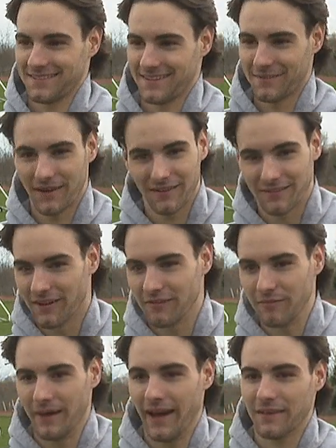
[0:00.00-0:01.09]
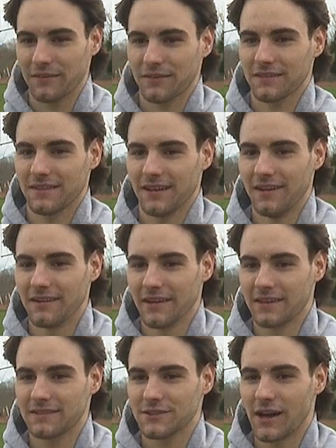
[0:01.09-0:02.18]
Really? I, I love math. I like
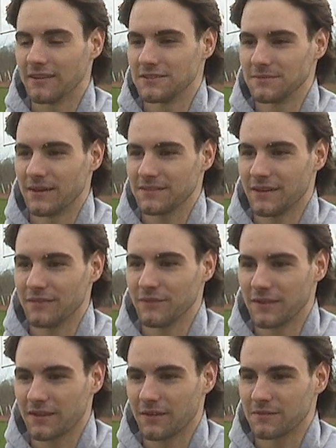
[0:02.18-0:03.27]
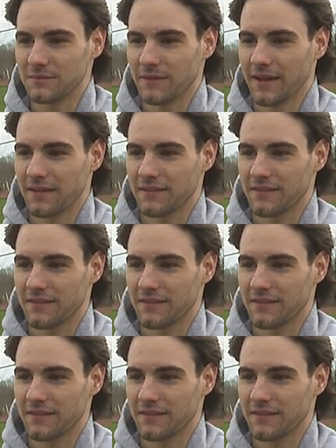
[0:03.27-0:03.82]
challenging myself when it comes to math.